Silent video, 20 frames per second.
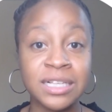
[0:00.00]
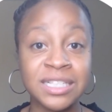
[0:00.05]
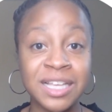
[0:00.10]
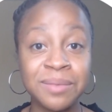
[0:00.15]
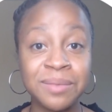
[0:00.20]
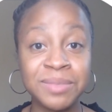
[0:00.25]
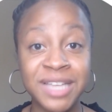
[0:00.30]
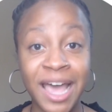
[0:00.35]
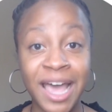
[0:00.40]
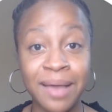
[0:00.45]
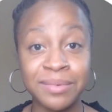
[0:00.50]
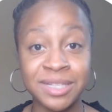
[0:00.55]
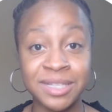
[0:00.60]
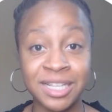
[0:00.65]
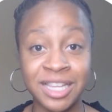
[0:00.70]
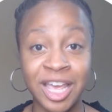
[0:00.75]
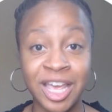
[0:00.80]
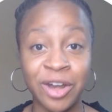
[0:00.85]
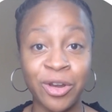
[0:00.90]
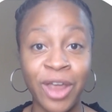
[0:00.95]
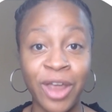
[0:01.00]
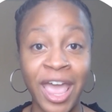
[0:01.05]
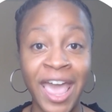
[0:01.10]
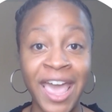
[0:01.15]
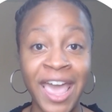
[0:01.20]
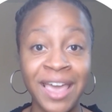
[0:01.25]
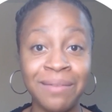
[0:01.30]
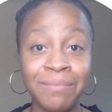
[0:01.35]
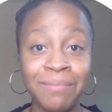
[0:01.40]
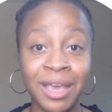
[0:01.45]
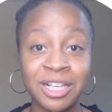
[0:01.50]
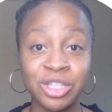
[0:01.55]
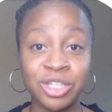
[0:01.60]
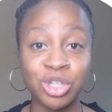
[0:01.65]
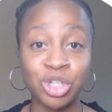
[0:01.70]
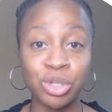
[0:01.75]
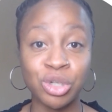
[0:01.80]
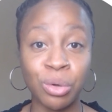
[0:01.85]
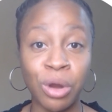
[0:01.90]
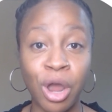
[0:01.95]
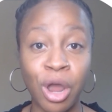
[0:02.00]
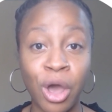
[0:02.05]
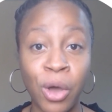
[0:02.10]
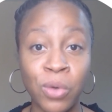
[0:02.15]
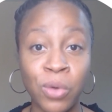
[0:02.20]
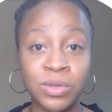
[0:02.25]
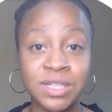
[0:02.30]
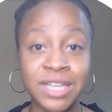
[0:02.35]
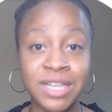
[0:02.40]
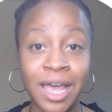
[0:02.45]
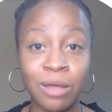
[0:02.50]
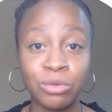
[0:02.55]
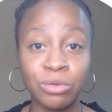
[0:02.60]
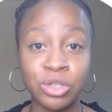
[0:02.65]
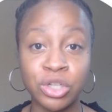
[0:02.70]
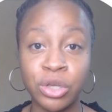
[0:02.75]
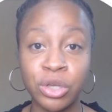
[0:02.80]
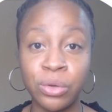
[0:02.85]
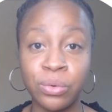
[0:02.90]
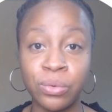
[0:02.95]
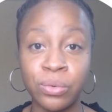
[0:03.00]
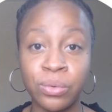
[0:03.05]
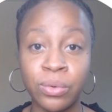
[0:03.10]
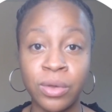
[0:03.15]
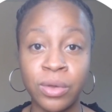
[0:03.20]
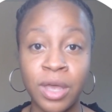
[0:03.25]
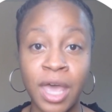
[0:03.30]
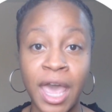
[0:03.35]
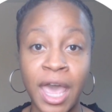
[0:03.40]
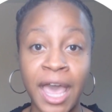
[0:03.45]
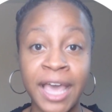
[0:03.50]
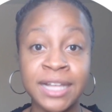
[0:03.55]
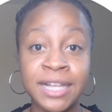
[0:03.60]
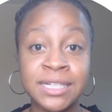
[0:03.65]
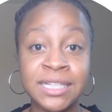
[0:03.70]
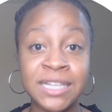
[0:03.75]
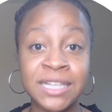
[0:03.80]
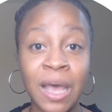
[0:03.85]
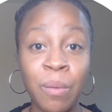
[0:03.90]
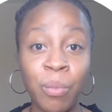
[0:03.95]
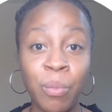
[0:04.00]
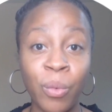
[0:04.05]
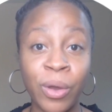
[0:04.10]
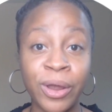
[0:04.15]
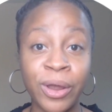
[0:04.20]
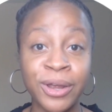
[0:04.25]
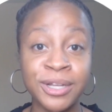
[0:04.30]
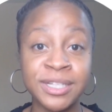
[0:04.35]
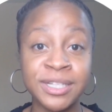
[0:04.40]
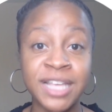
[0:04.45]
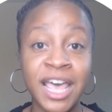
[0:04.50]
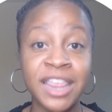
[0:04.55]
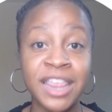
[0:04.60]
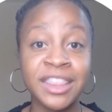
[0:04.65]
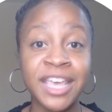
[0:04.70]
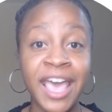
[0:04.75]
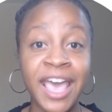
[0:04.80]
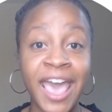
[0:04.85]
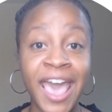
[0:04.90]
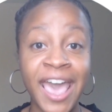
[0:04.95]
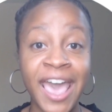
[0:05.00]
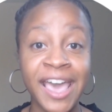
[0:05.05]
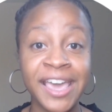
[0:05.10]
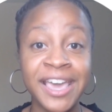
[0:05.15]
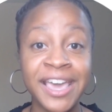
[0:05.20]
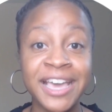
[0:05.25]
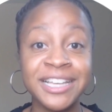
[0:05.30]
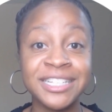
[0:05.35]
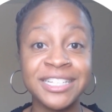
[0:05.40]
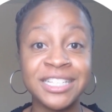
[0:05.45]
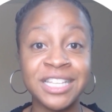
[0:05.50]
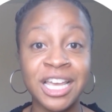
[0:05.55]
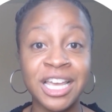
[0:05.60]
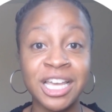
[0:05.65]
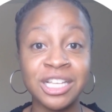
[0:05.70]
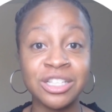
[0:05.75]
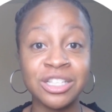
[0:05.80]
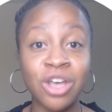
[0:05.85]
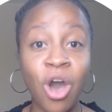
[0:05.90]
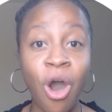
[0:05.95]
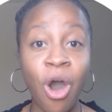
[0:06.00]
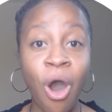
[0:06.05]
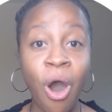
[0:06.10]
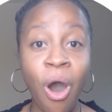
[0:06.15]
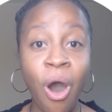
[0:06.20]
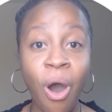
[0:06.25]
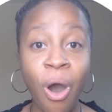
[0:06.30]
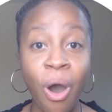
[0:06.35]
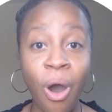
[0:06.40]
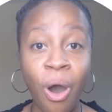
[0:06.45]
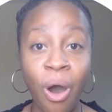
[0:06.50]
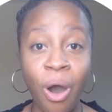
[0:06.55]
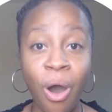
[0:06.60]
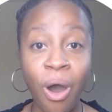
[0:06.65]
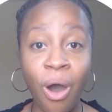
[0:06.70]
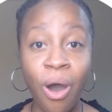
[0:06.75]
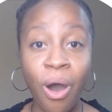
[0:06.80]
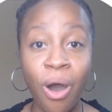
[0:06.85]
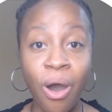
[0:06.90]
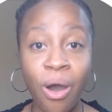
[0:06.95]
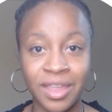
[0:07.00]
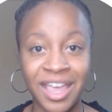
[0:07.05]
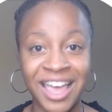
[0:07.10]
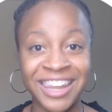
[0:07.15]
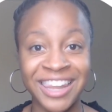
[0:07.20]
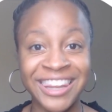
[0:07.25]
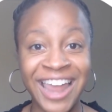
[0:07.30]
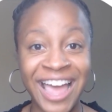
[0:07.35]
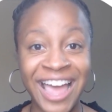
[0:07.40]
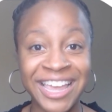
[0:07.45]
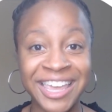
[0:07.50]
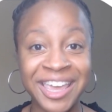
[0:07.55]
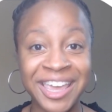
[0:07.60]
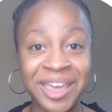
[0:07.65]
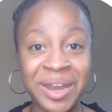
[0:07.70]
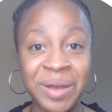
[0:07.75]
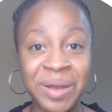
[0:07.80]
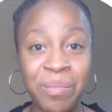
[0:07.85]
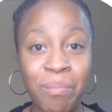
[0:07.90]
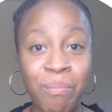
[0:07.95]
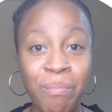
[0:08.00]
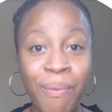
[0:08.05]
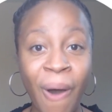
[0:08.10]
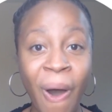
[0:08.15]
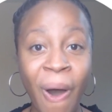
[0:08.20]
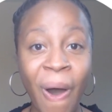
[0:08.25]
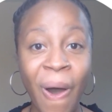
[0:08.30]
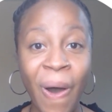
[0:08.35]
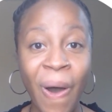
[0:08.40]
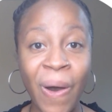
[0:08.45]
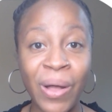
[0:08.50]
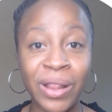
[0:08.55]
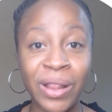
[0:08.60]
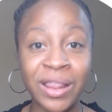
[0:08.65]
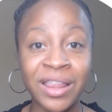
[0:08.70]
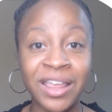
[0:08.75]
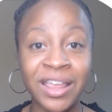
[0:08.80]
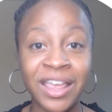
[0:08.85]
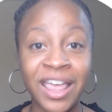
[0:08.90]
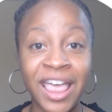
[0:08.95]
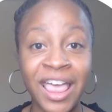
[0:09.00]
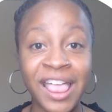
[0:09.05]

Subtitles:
Sometimes the letter A makes a short O sound too. In some words, the A says aw, like in ball.